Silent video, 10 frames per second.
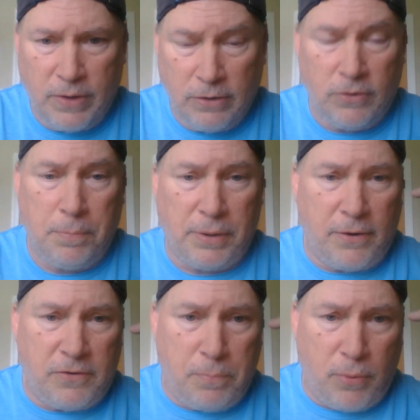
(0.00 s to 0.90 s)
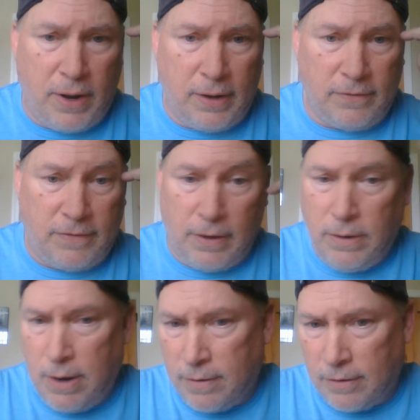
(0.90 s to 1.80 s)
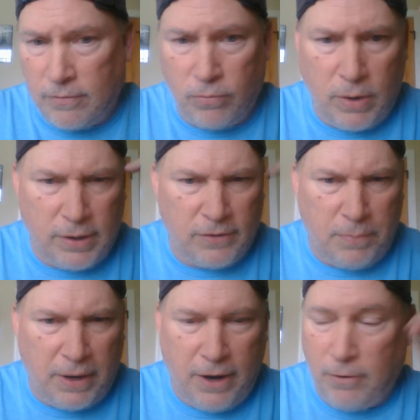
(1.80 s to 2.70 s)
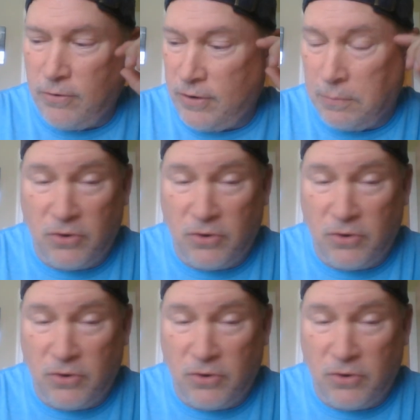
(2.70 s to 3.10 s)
into the players' brains that, yeah, that's right, that's my character's name.